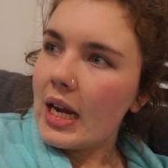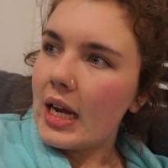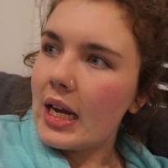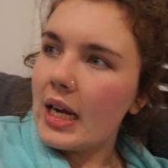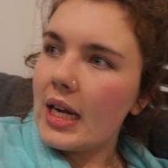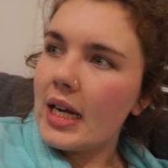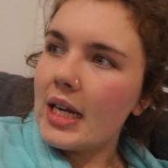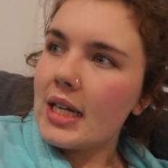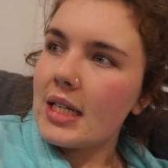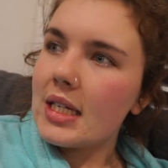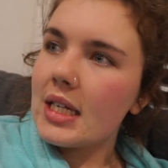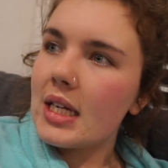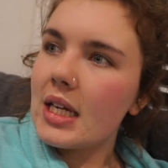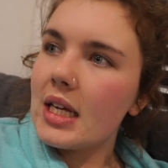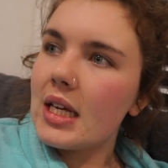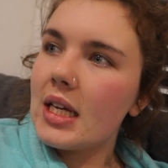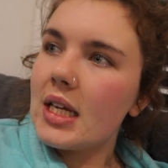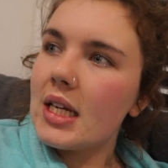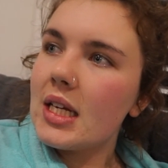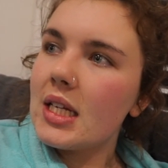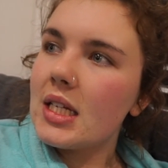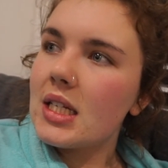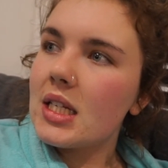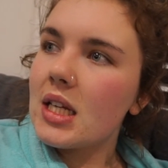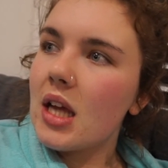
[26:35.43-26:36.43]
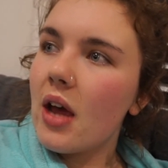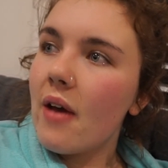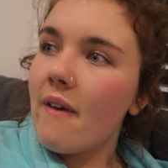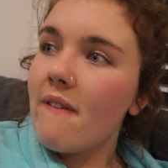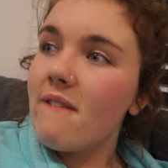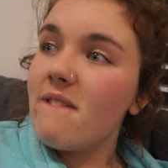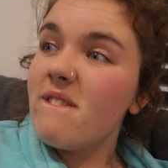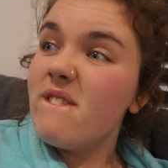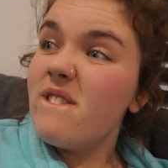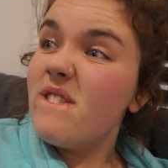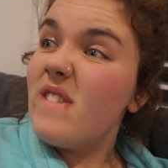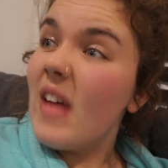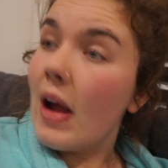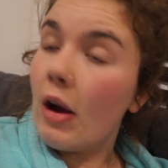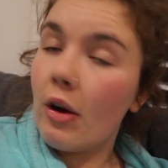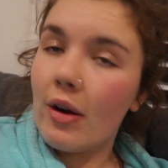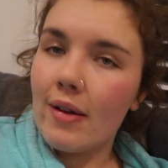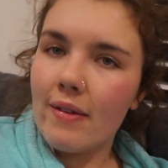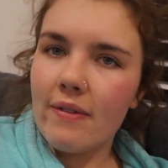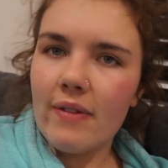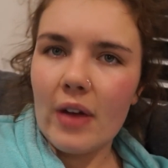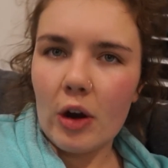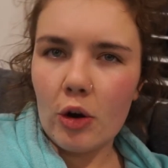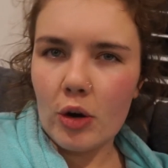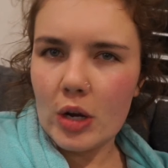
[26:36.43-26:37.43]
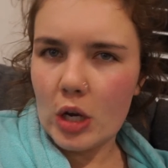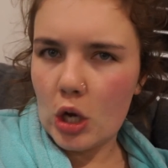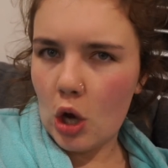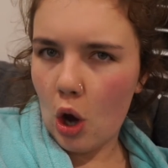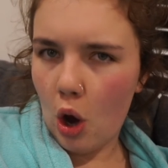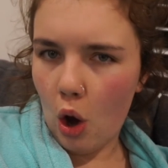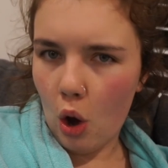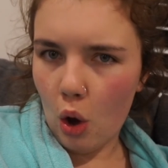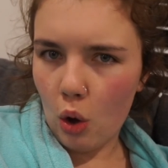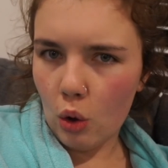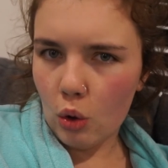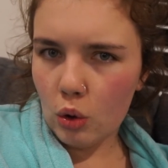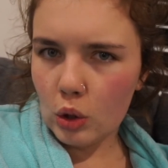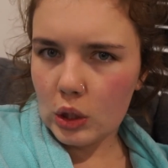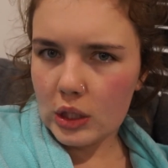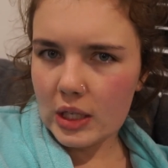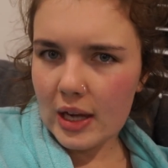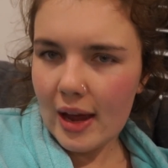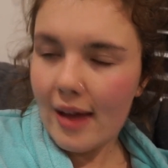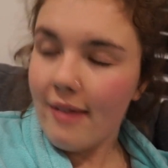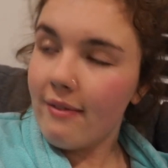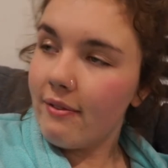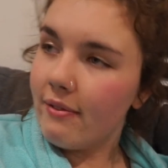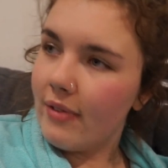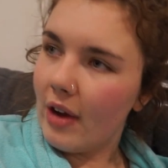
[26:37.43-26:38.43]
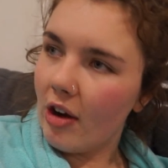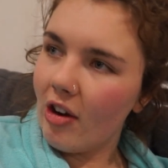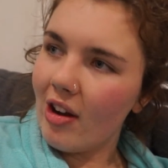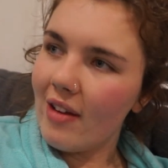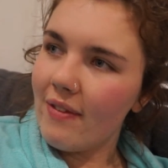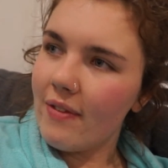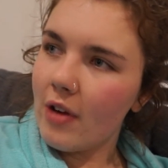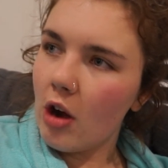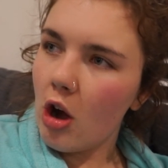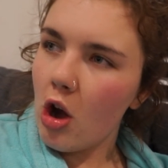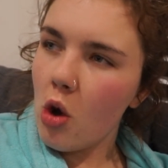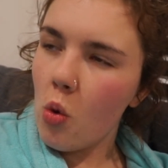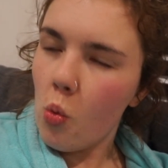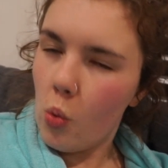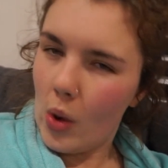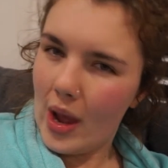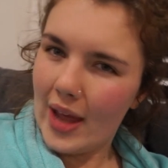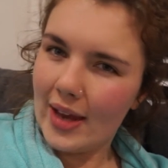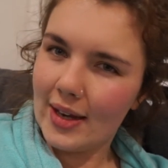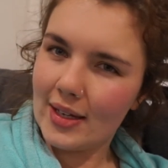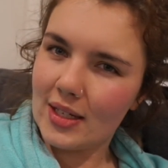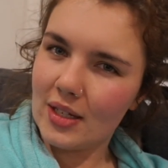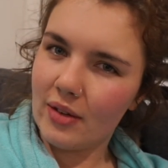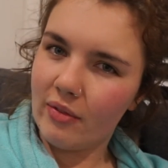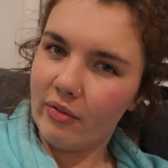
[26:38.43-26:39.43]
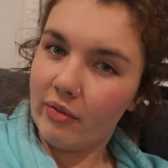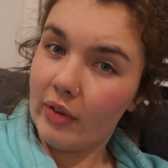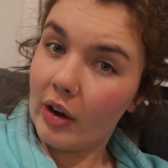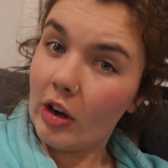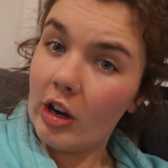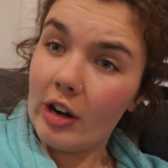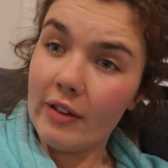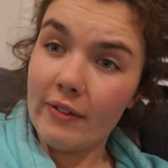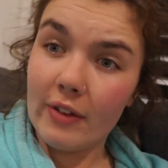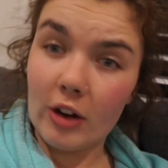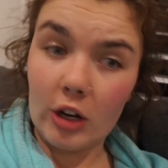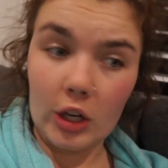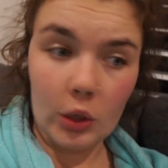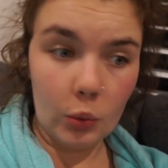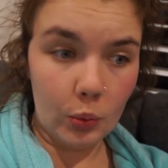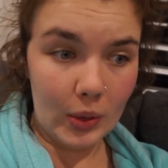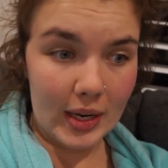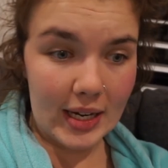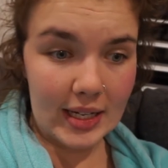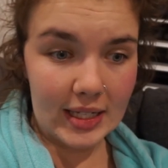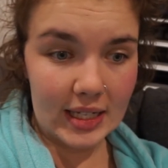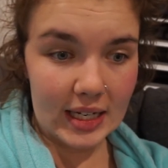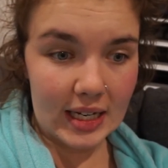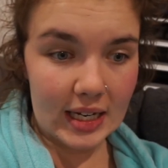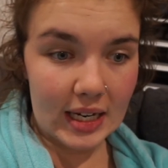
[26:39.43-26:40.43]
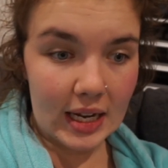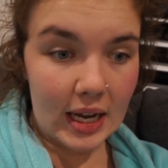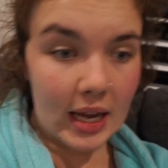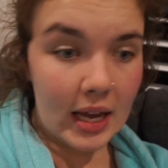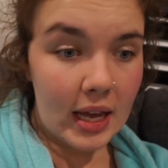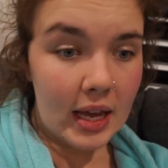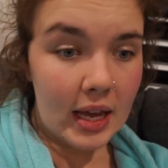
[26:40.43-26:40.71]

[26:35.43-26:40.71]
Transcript: it is very, very cold, very, very wet, very, very windy,